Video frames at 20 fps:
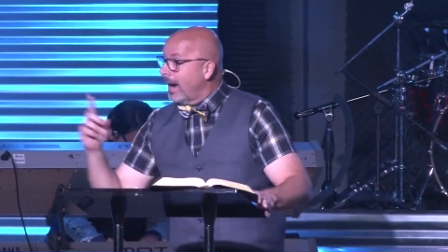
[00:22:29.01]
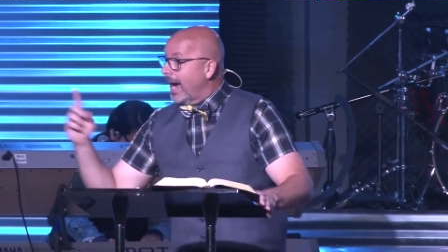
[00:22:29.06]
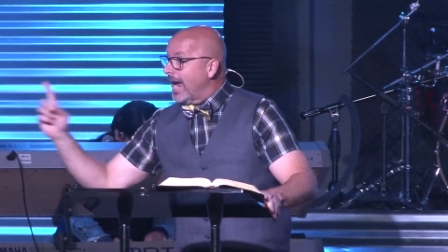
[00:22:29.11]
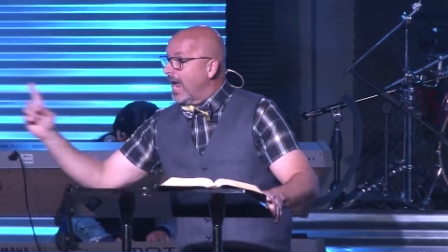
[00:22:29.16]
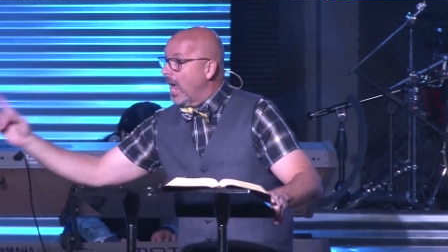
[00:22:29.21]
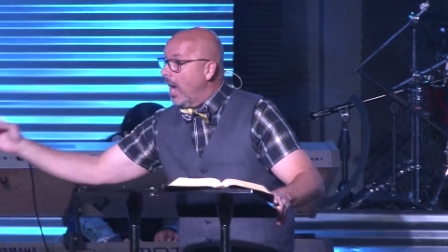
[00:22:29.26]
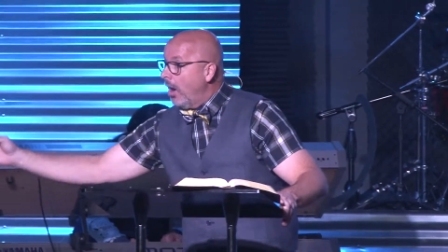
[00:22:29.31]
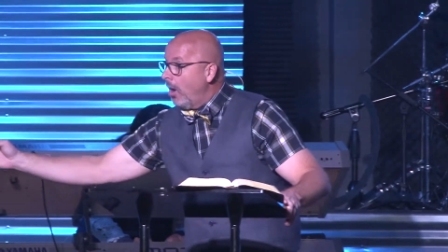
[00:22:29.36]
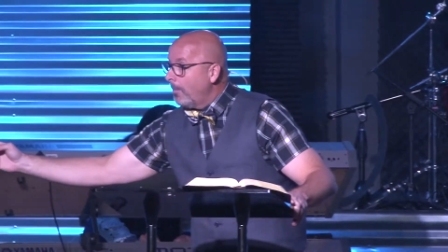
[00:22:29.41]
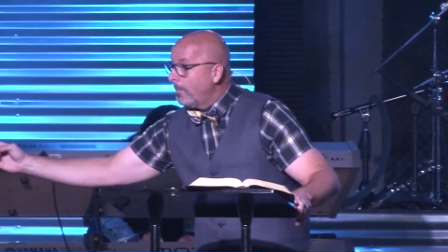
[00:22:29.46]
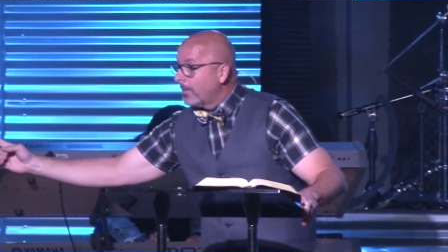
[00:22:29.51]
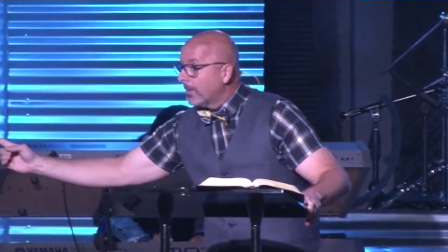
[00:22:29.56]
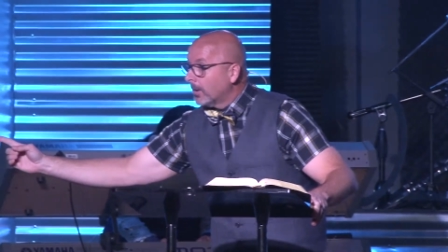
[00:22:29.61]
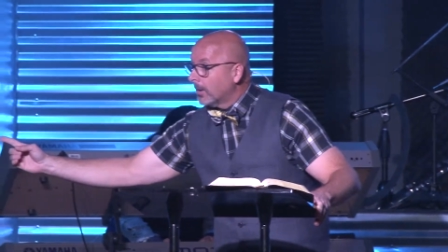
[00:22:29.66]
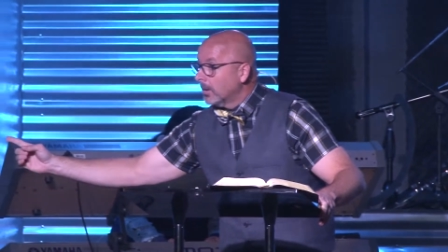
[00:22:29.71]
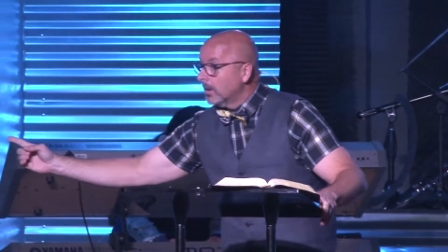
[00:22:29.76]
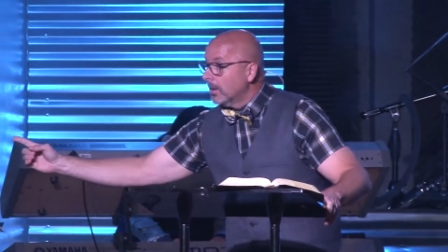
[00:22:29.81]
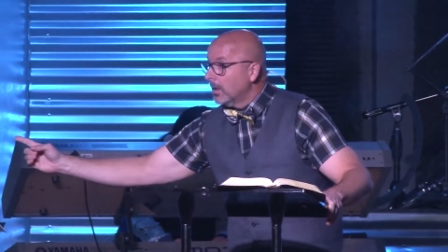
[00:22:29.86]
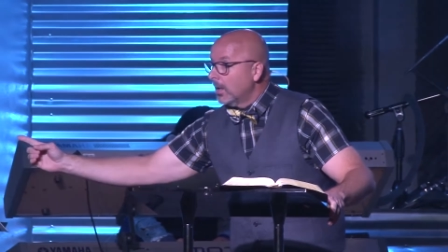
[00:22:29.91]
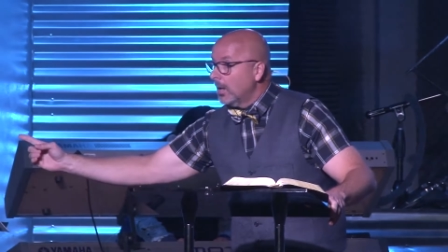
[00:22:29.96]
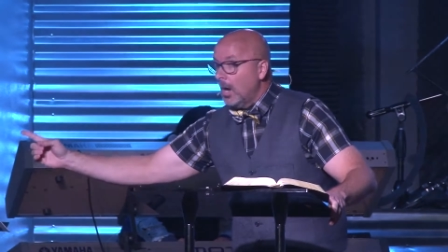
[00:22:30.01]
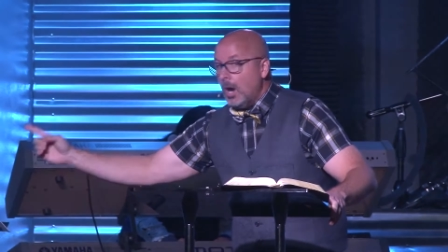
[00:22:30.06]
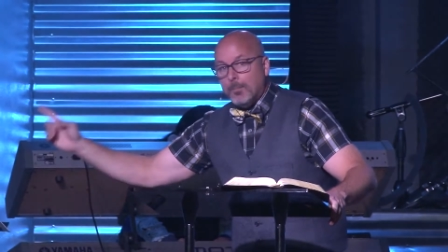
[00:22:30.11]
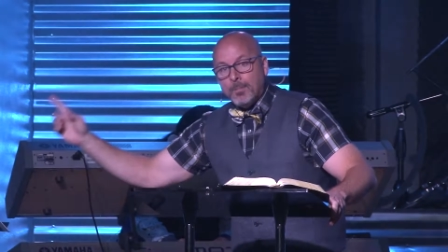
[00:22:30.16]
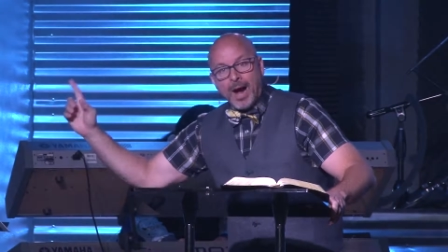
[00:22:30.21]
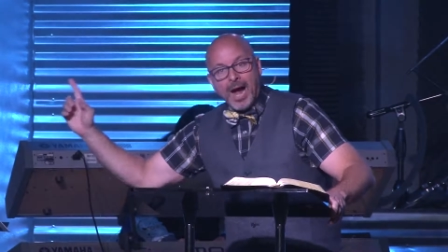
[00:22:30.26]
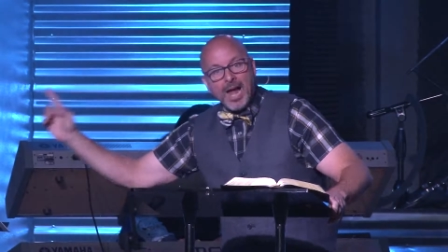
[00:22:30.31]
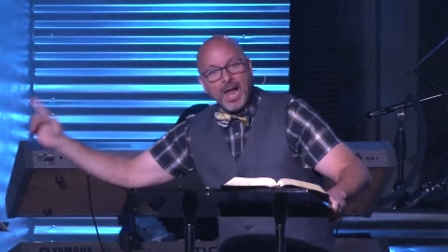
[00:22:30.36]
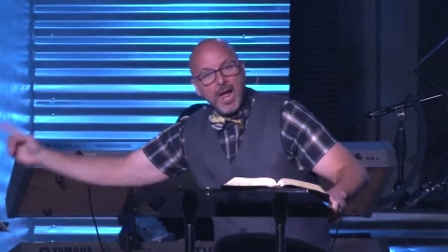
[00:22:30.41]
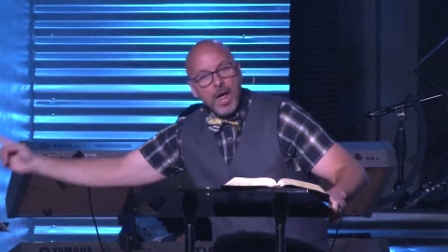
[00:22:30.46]
my helper,
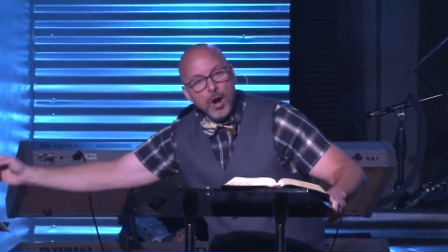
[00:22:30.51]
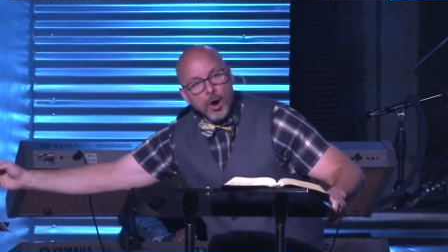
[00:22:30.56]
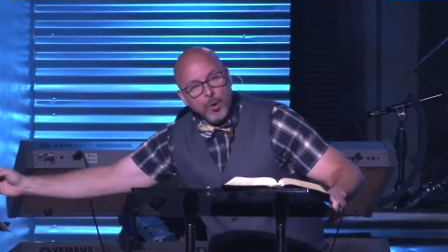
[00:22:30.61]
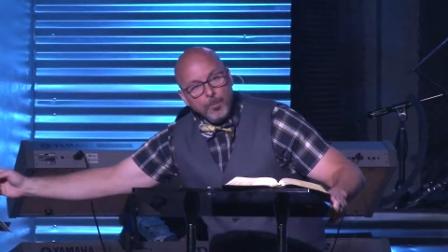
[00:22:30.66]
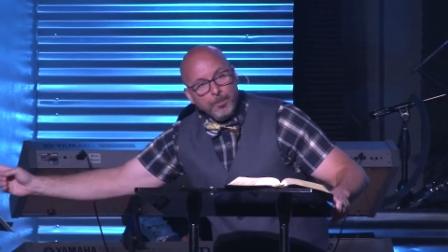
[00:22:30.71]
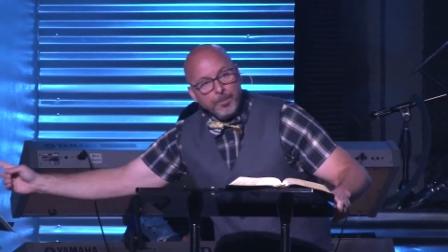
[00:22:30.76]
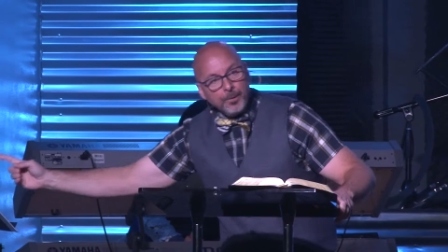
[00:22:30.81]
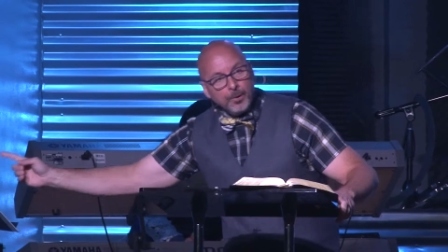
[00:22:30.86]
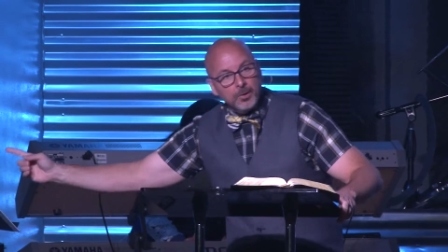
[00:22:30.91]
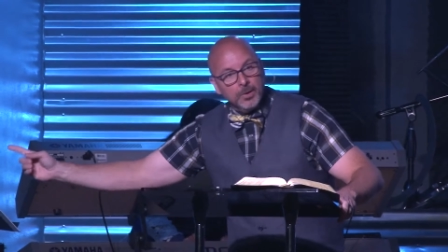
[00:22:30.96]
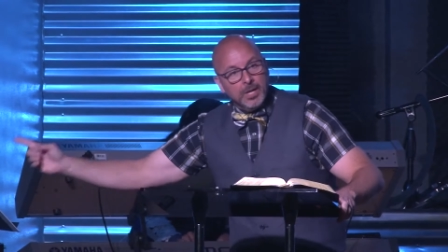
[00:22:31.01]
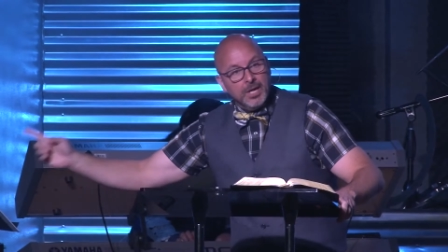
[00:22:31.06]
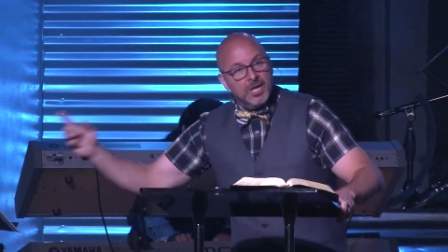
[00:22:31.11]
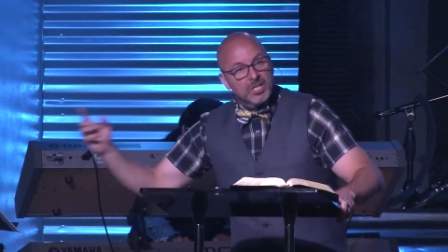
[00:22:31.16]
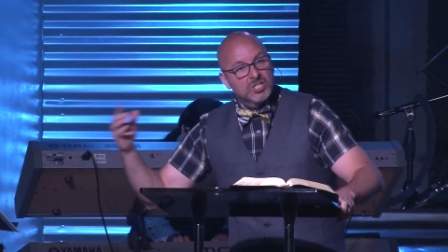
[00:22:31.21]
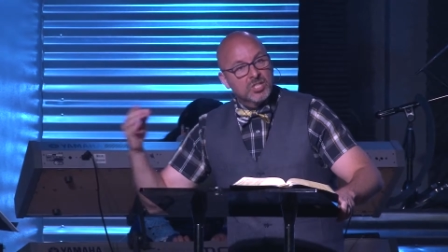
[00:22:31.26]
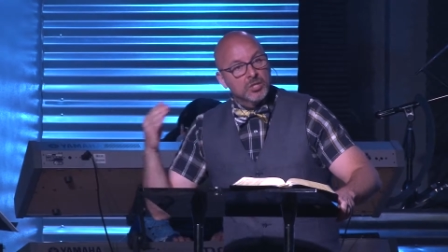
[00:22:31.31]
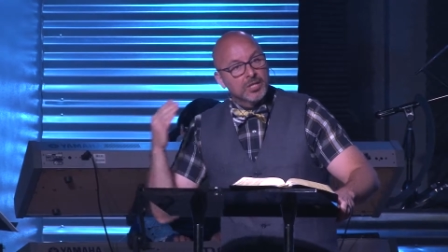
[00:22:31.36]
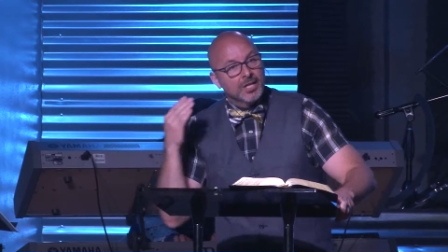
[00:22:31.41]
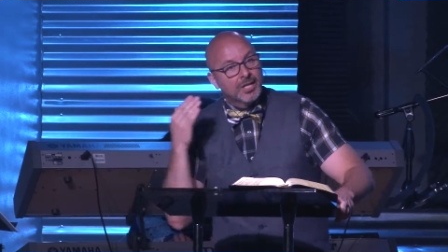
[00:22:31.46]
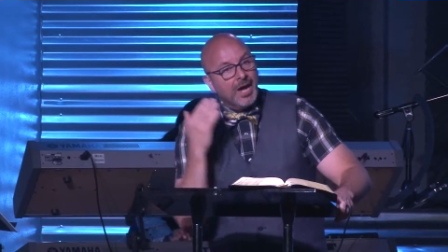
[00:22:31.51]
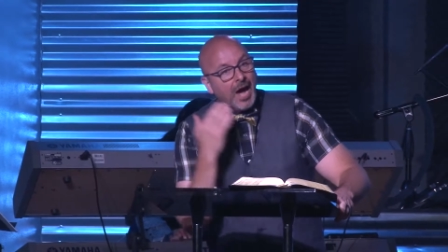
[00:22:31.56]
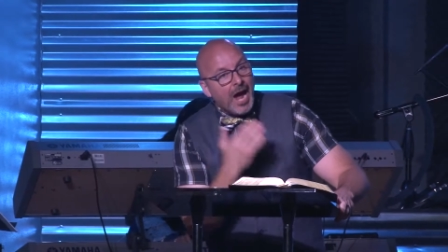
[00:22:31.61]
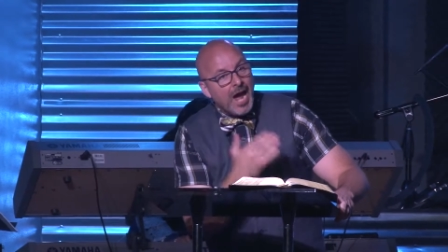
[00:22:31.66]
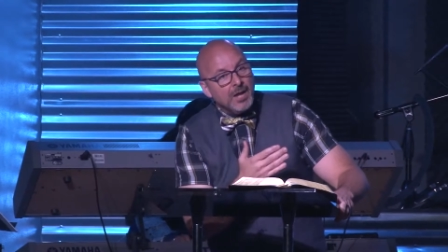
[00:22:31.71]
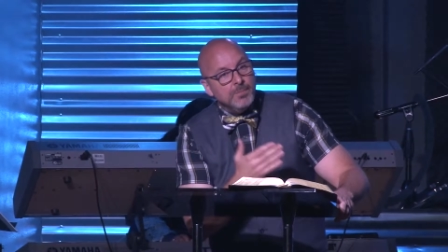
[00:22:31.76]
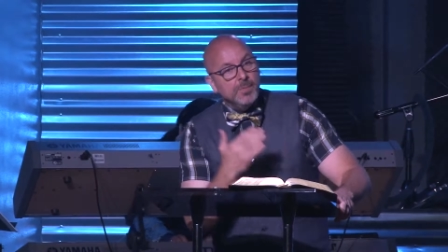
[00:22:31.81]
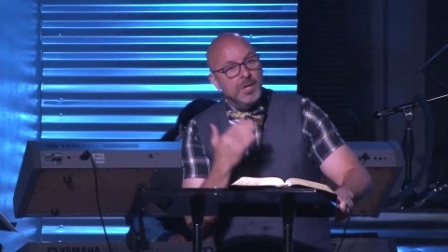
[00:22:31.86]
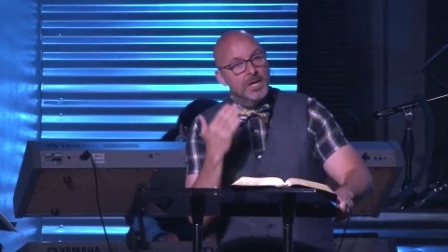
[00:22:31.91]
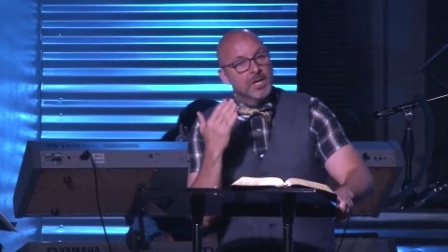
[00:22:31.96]
my helper is going to
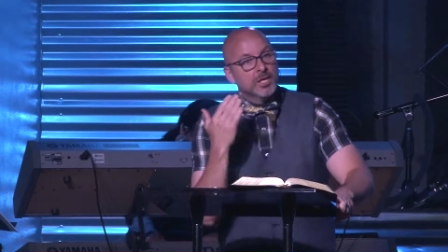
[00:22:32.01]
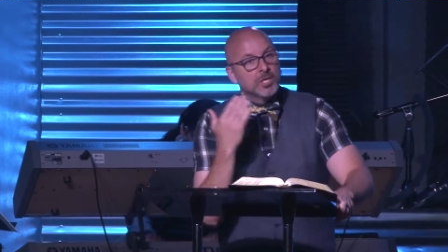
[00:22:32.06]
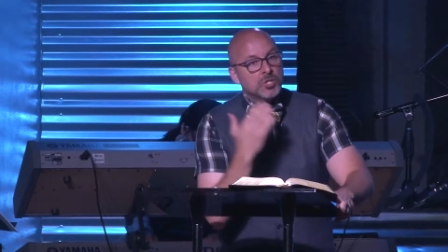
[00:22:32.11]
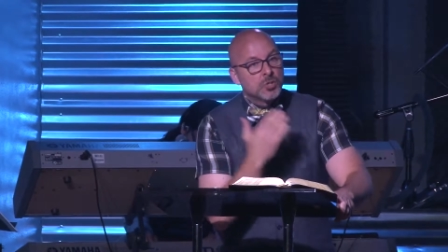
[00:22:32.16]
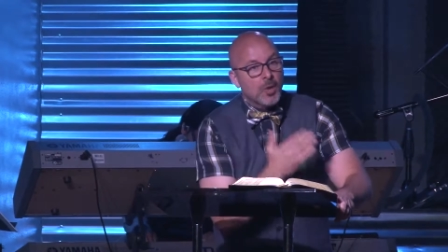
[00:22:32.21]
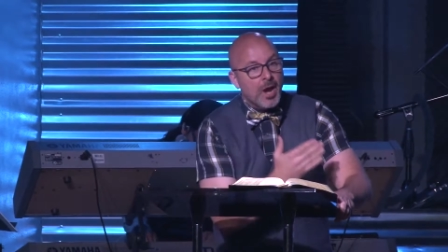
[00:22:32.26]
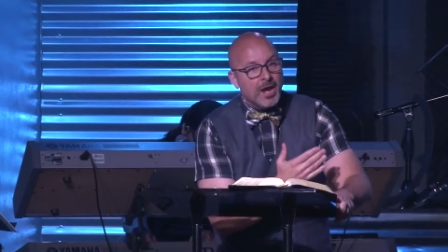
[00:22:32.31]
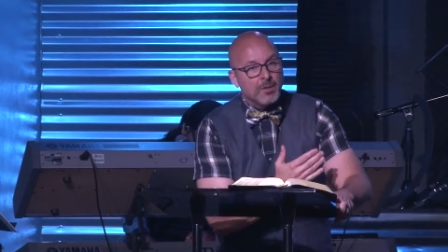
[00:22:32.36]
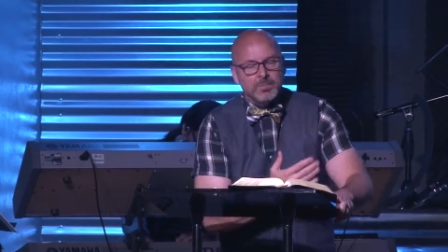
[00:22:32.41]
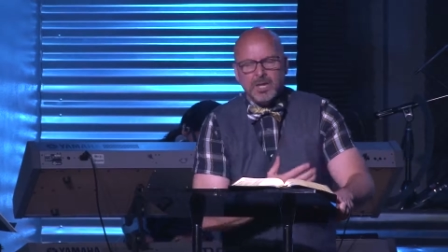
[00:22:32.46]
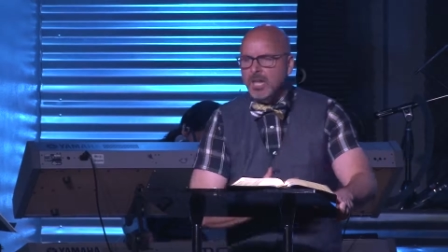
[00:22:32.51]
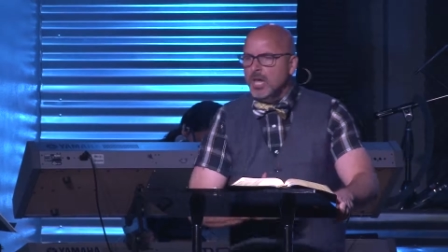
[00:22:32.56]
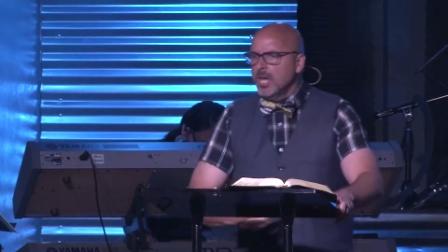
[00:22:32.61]
guide me and direct me.